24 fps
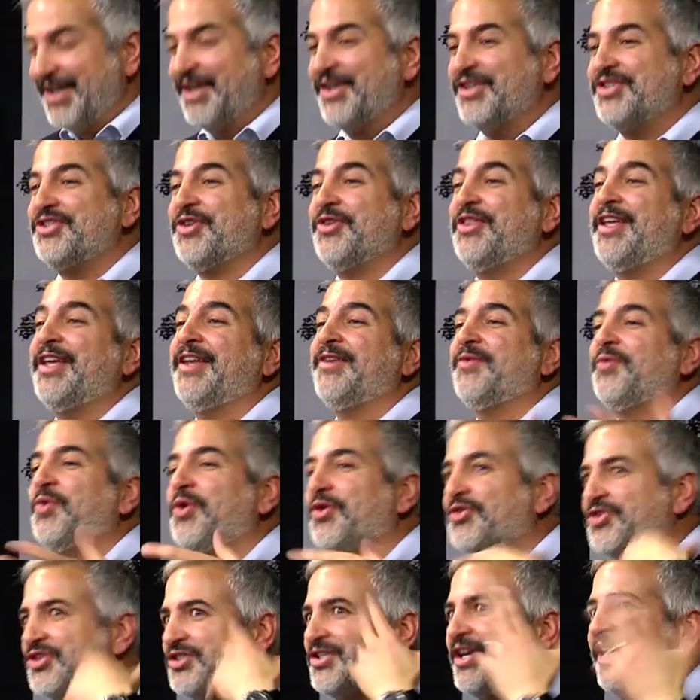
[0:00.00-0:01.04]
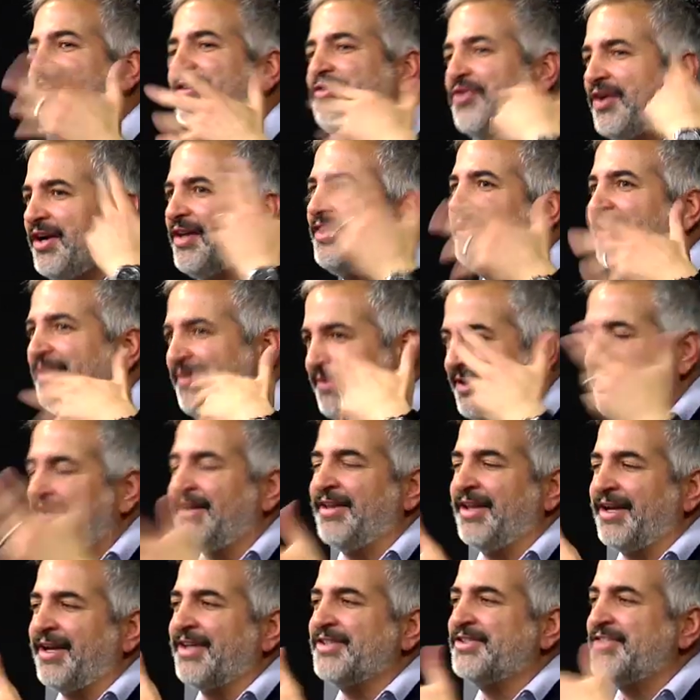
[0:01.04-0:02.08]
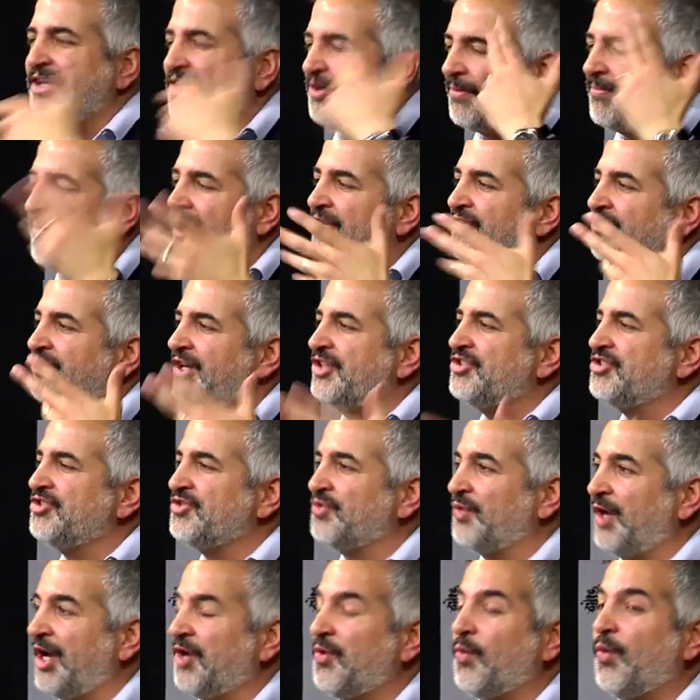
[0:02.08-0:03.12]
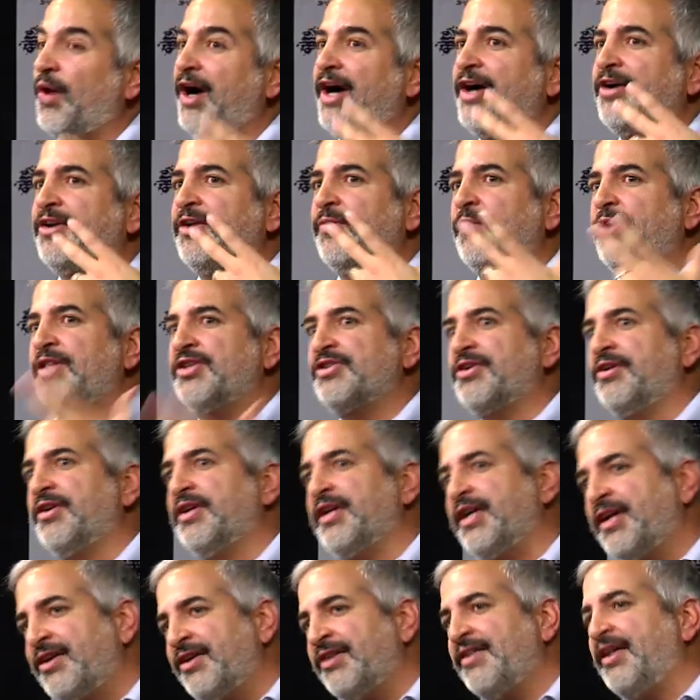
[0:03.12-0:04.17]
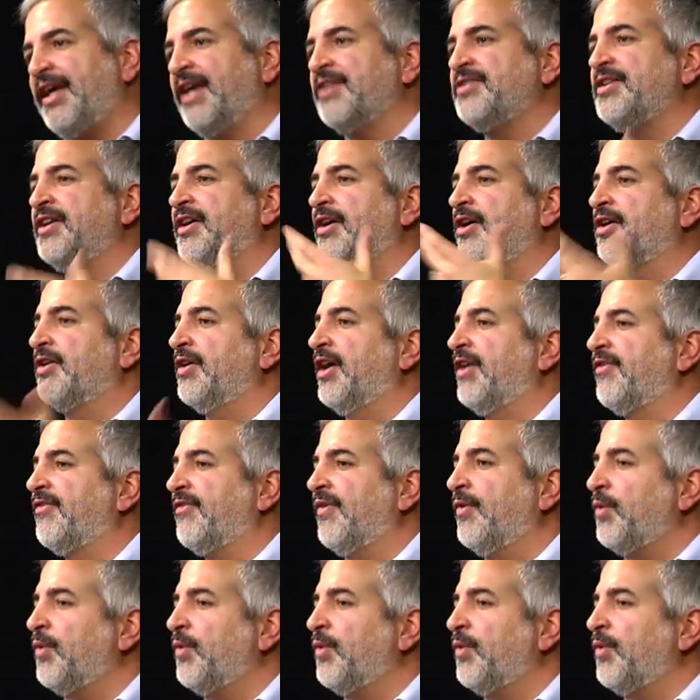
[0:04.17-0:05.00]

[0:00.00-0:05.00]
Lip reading: So then we were just kind of trying to, again, like I said, our imaginations ran wild, and we started hearing the anti-aircraft.